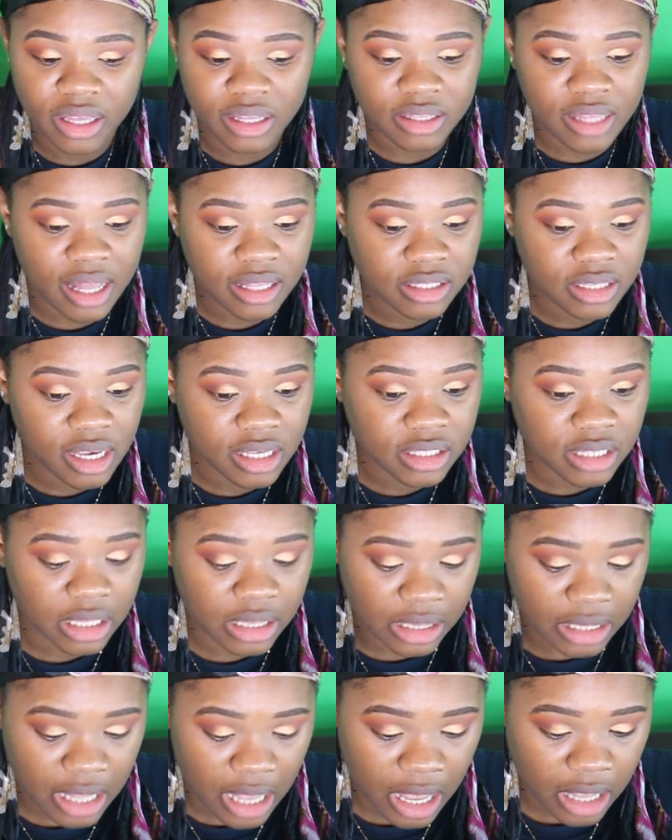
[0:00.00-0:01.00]
That takes a
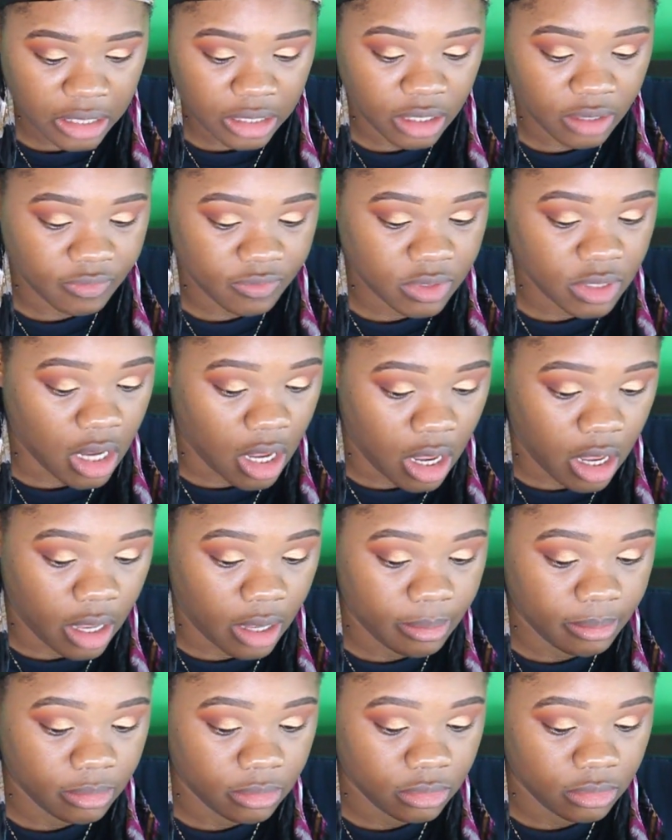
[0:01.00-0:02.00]
lot of
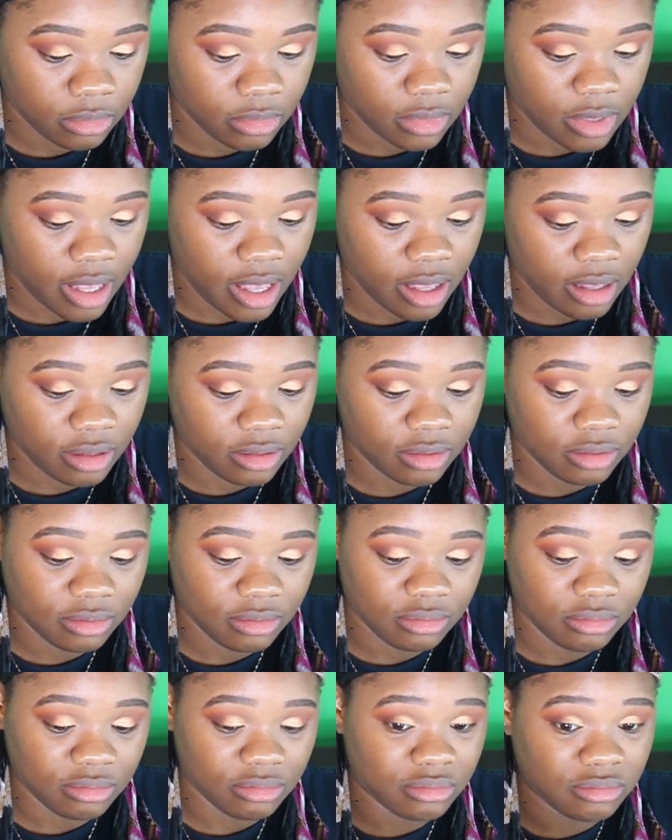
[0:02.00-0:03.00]
time. Like,
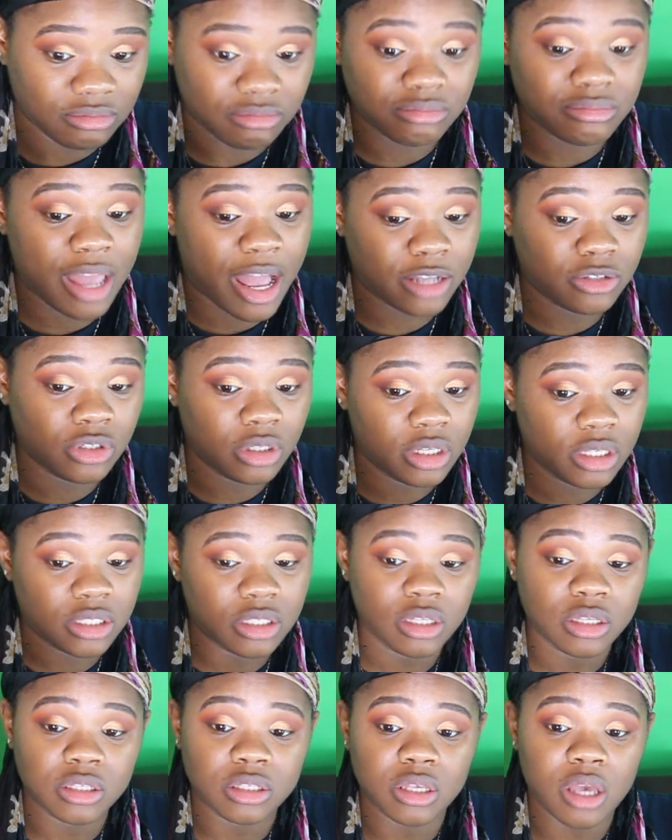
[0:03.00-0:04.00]
naturally,
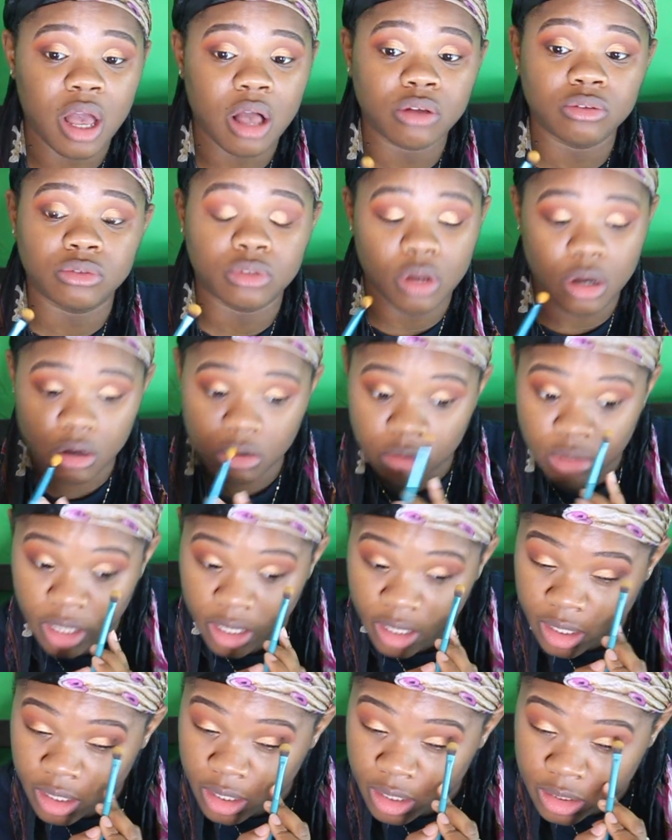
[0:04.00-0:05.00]
sis, y'all know,
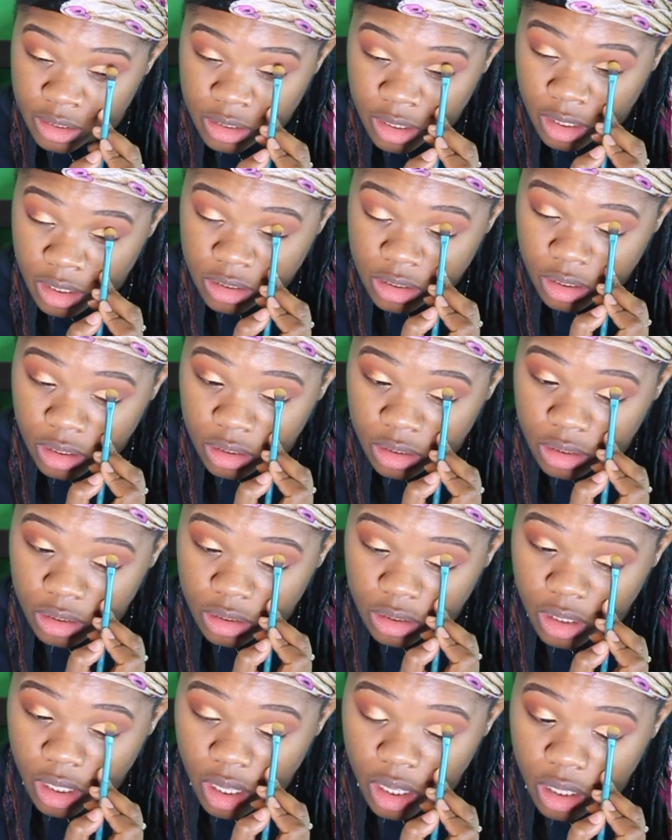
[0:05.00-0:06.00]
like, it takes a
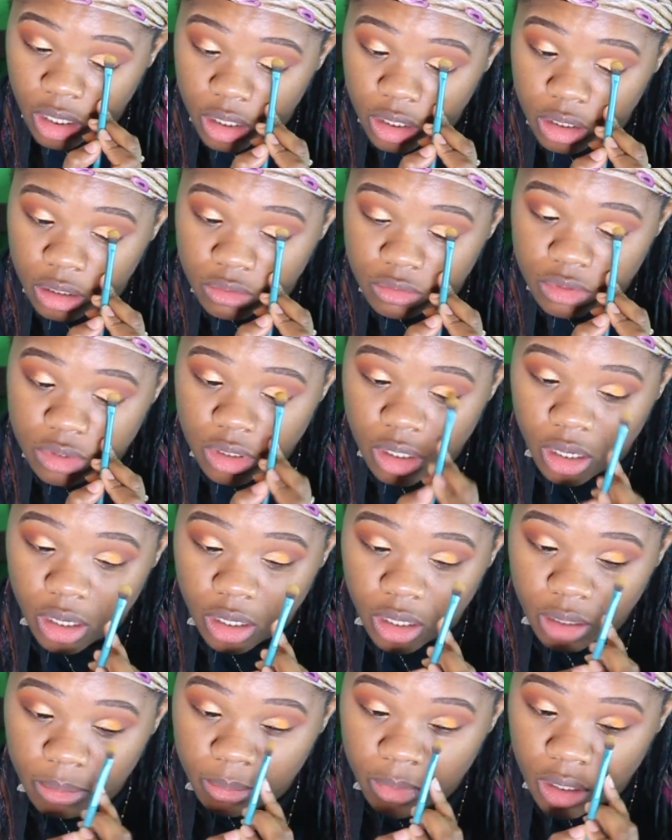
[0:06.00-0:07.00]
lot of
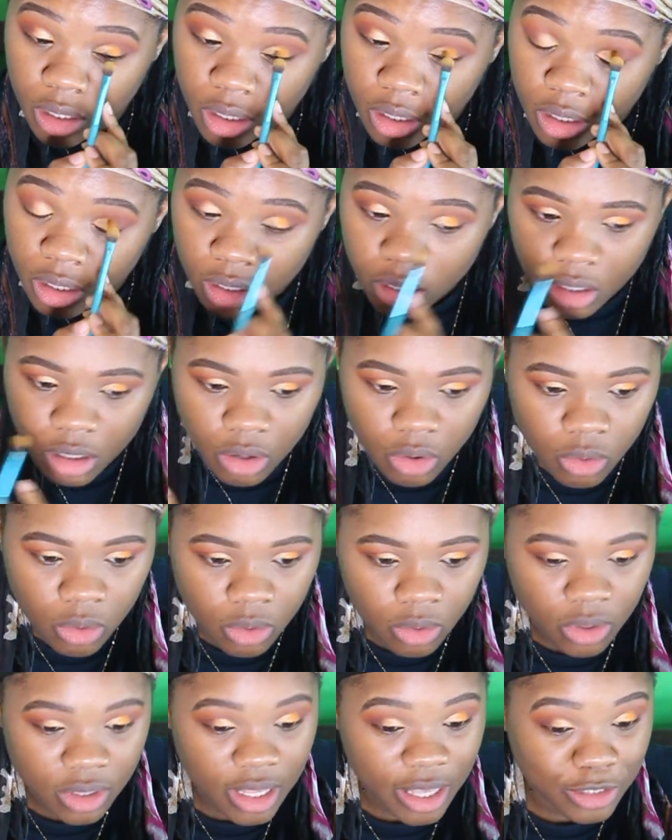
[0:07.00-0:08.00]
time.
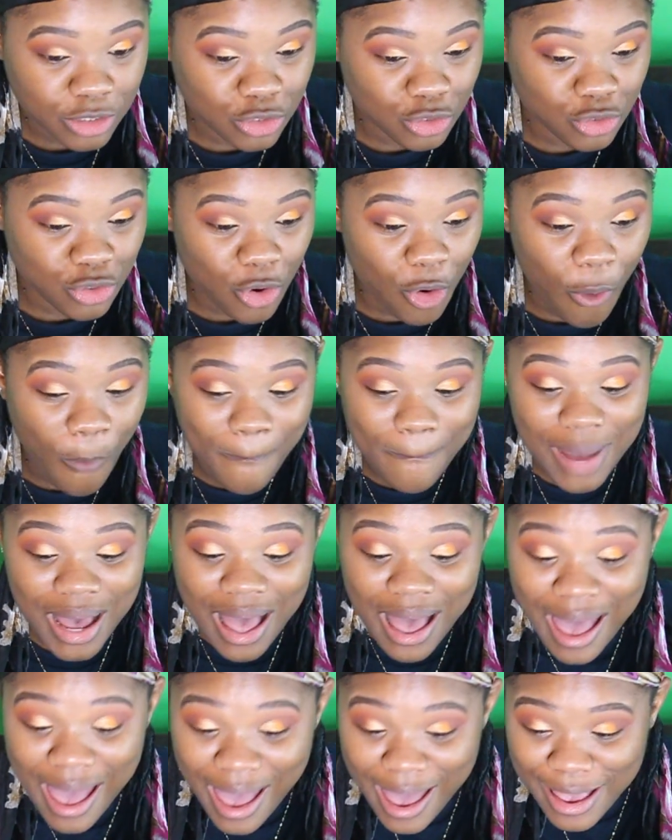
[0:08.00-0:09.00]
Oh, that's too
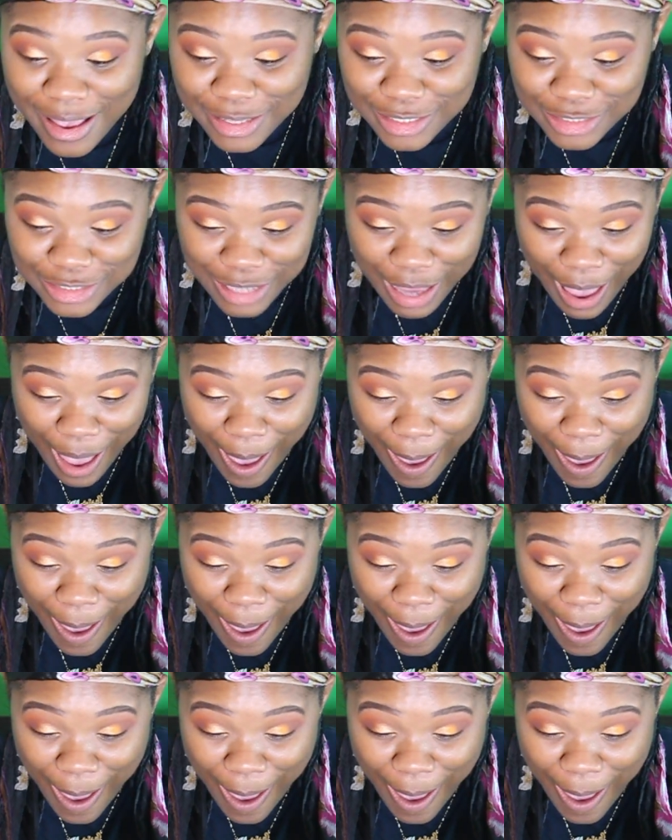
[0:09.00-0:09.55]
much!